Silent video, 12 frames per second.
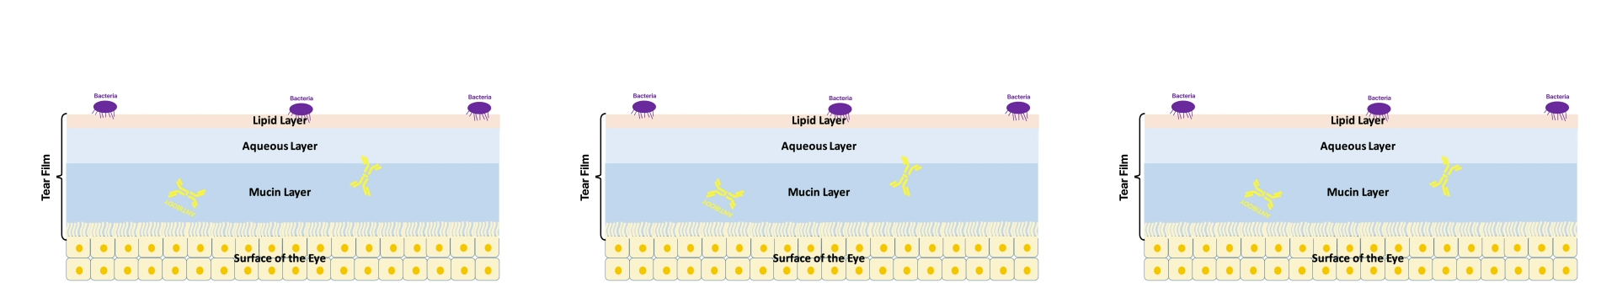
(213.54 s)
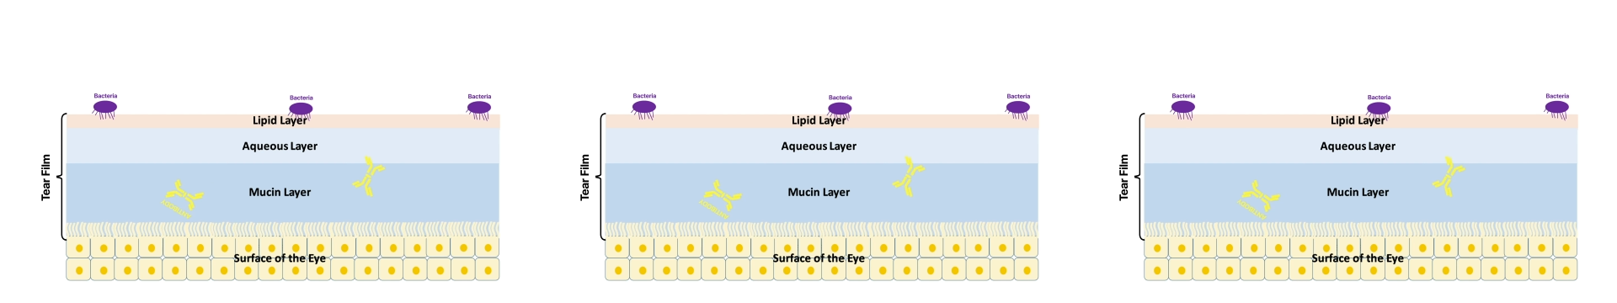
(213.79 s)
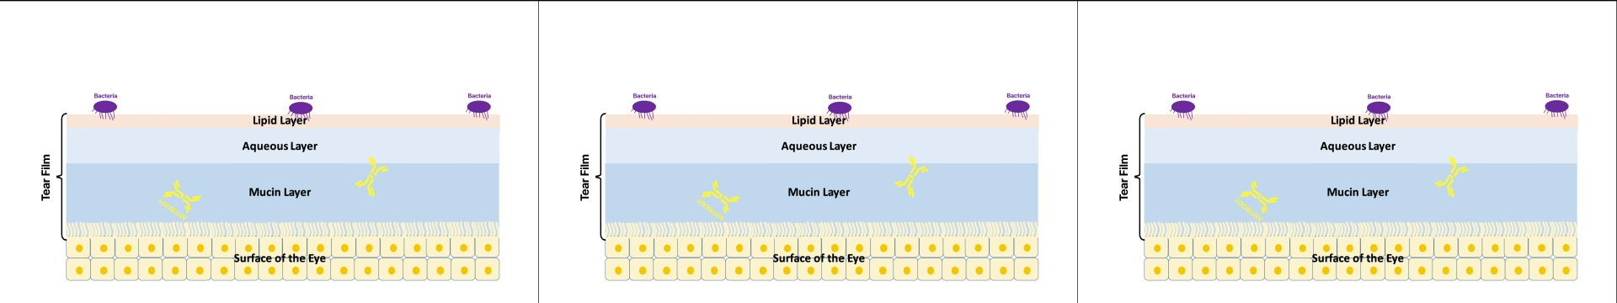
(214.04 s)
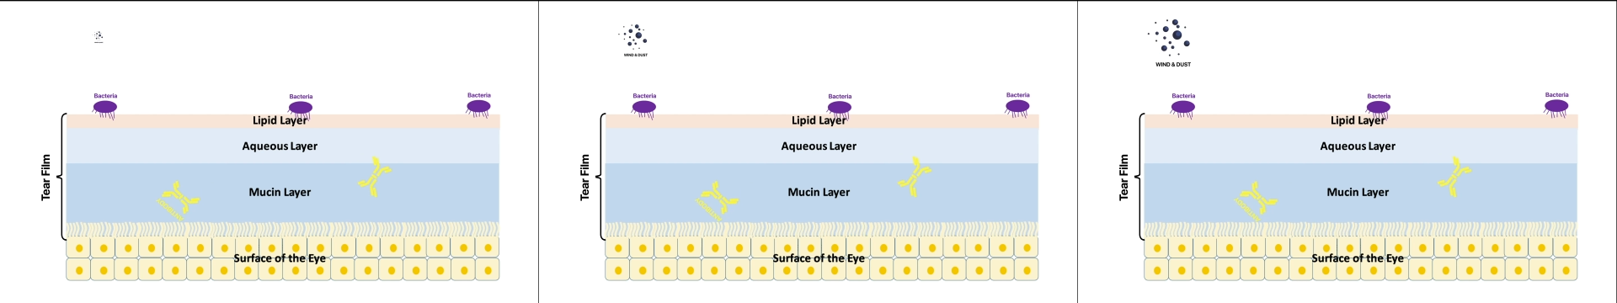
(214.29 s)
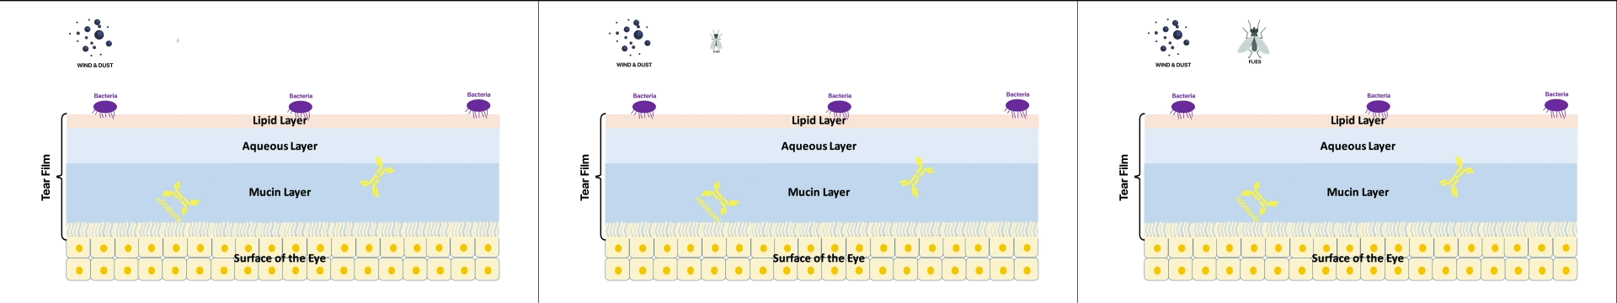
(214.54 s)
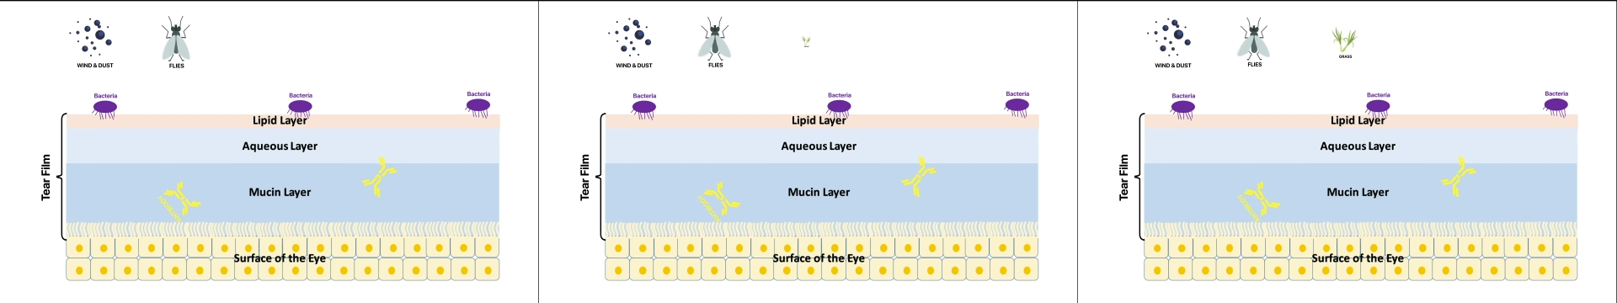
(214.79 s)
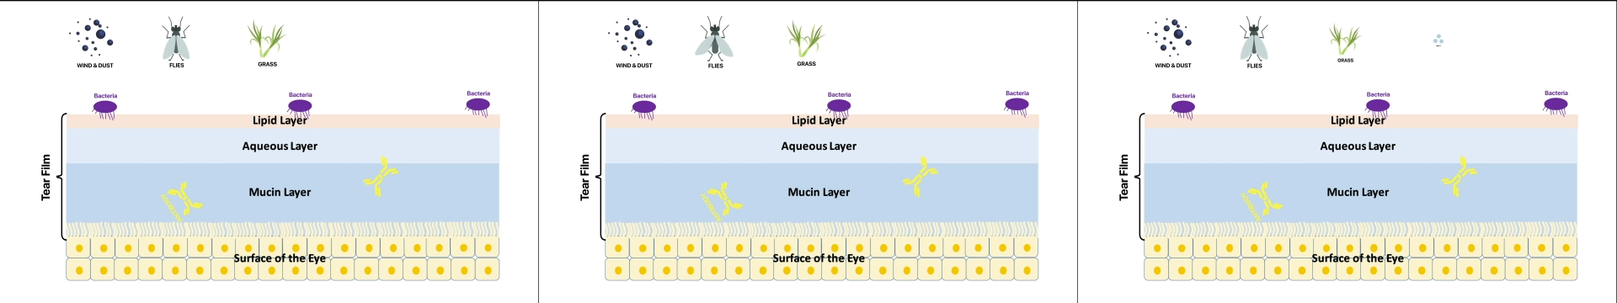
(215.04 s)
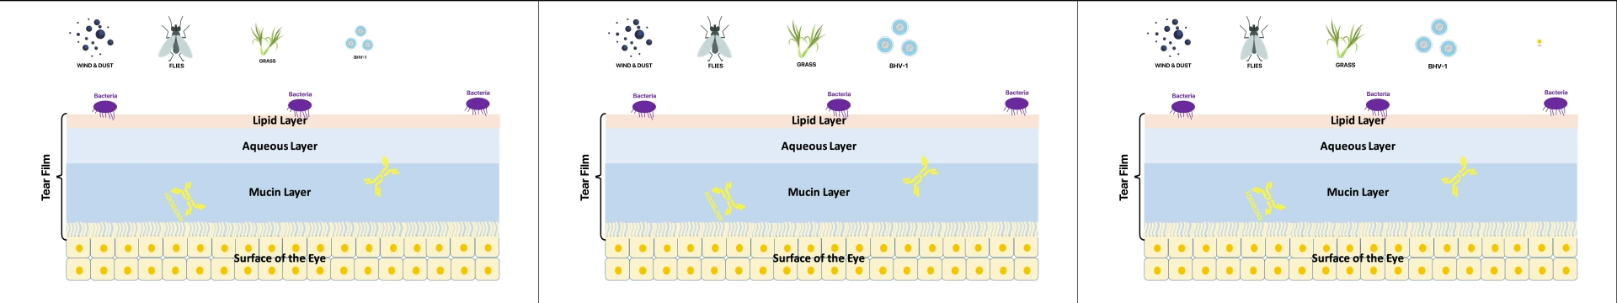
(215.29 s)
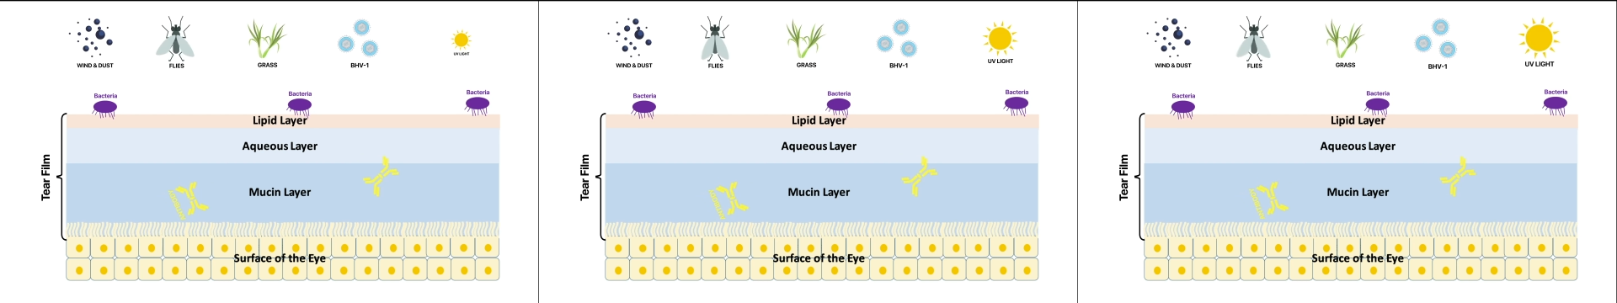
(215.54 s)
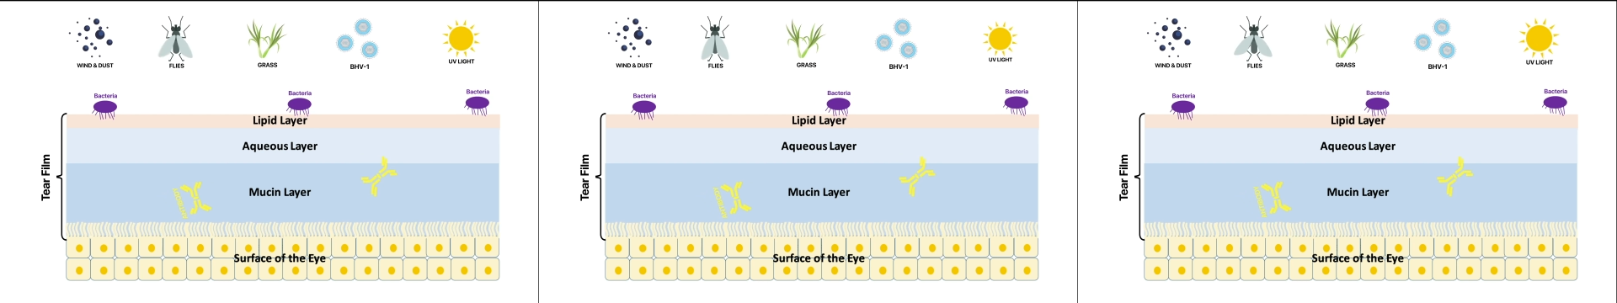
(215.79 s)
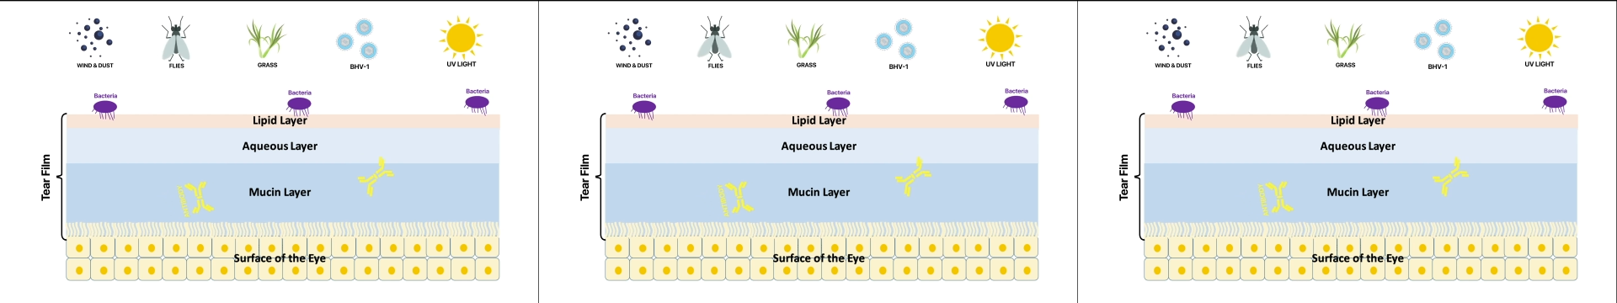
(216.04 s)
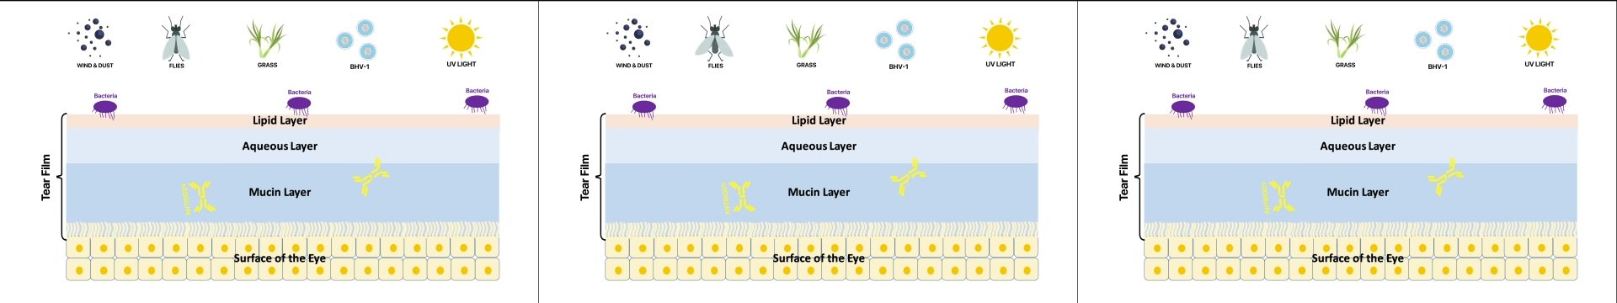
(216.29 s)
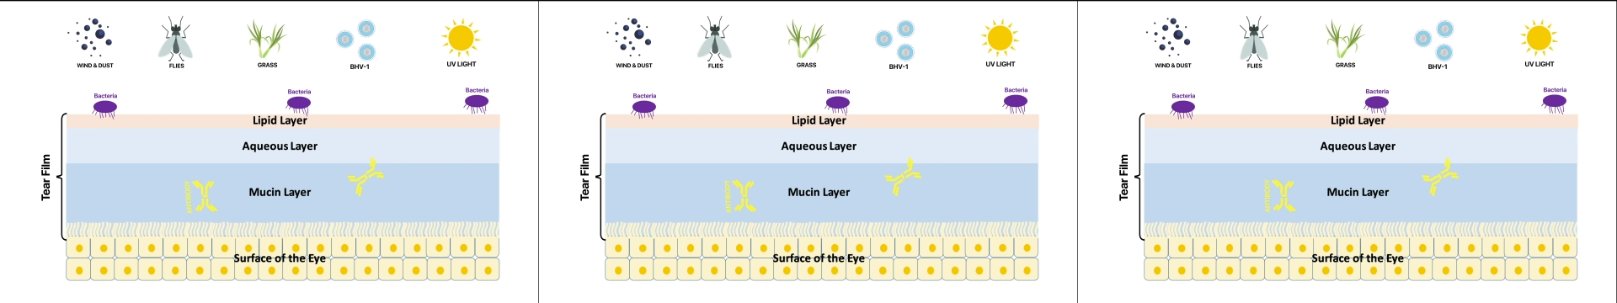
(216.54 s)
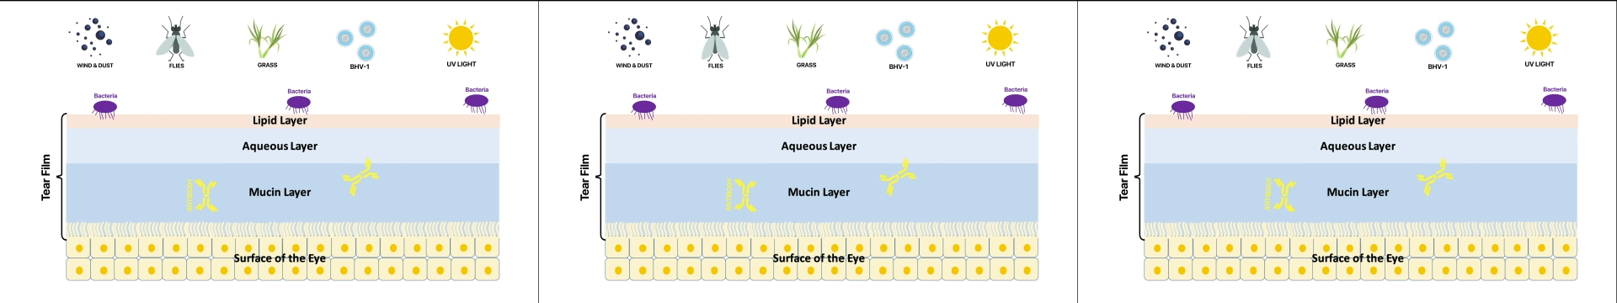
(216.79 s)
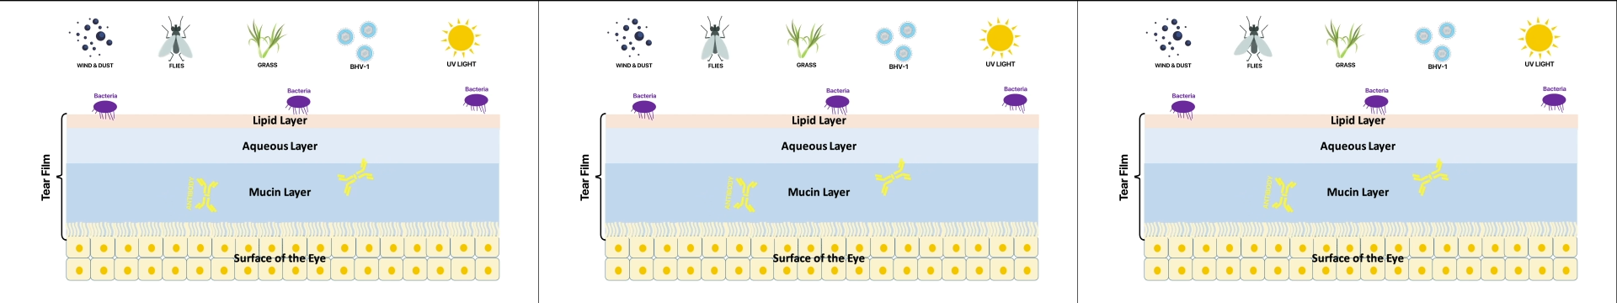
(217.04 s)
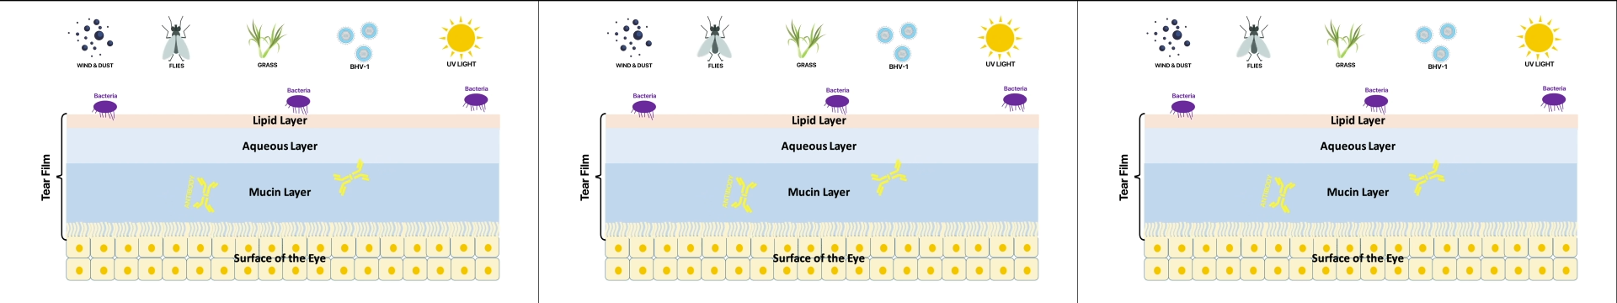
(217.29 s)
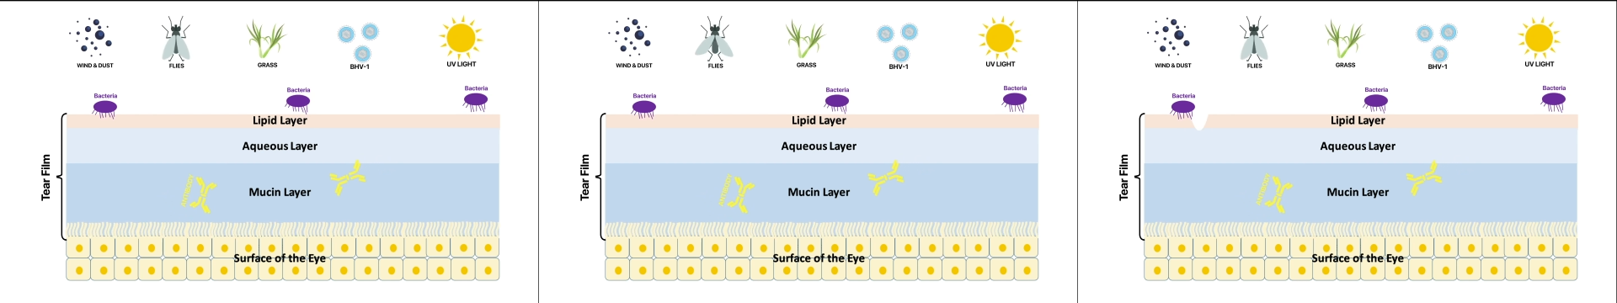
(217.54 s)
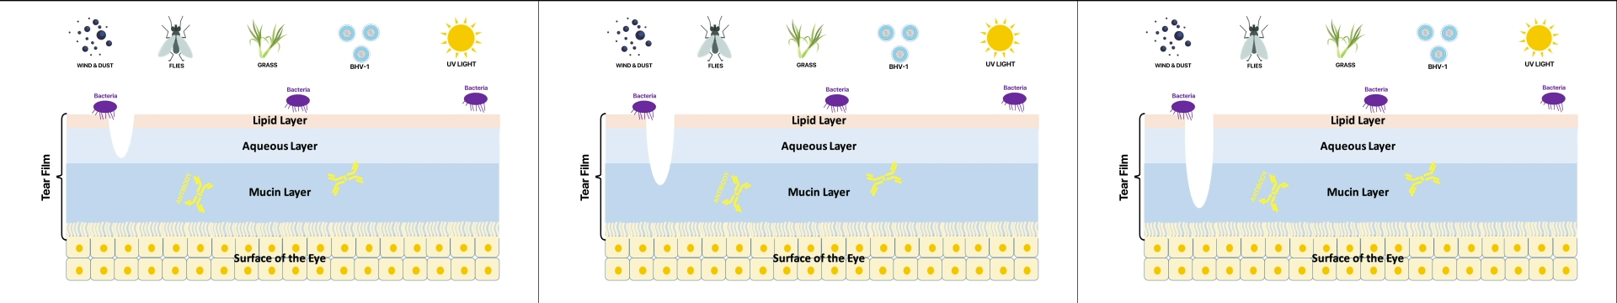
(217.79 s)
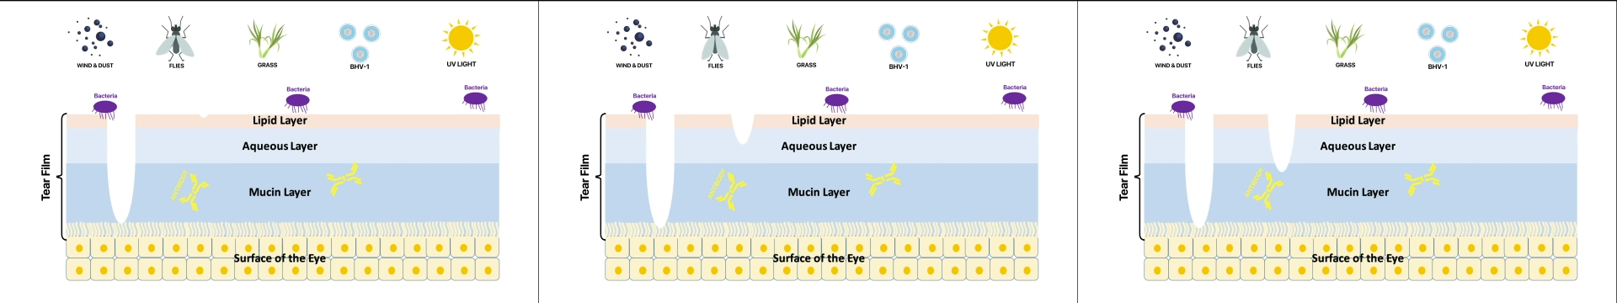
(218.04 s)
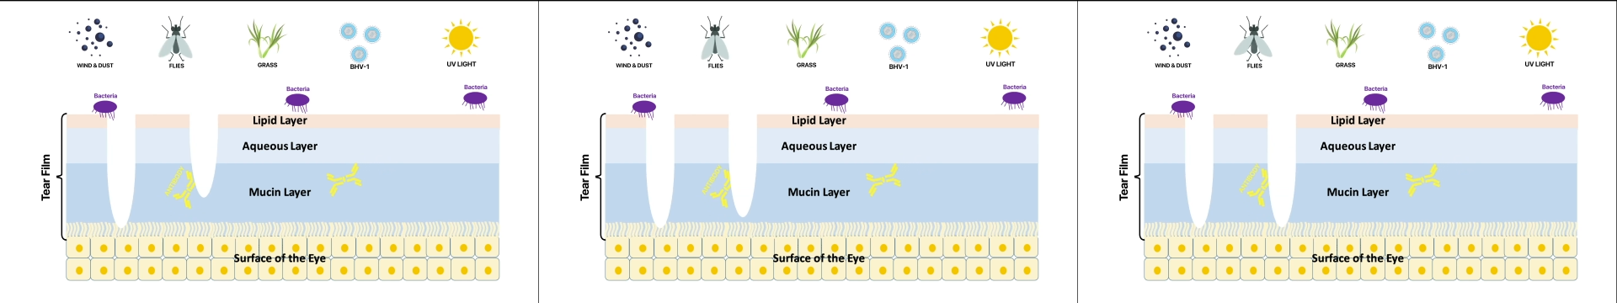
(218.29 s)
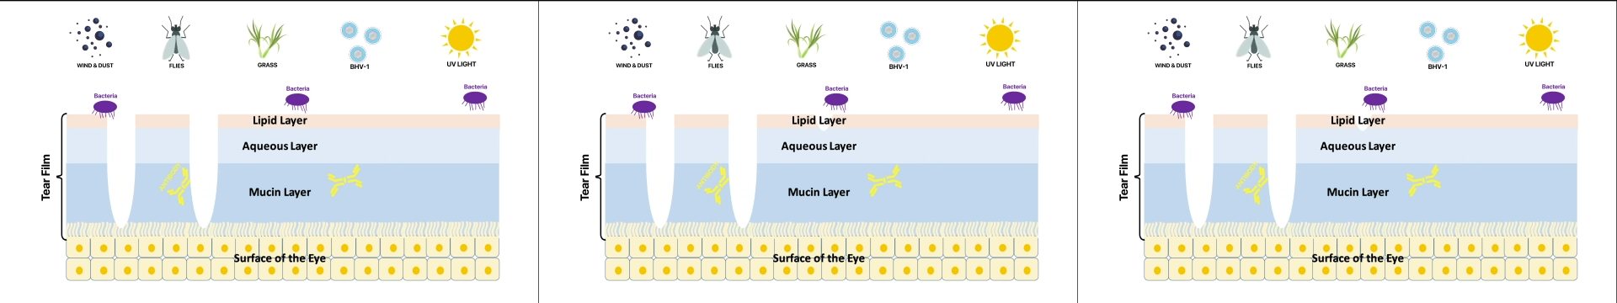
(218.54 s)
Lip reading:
No face is visible, so there are no lips to read.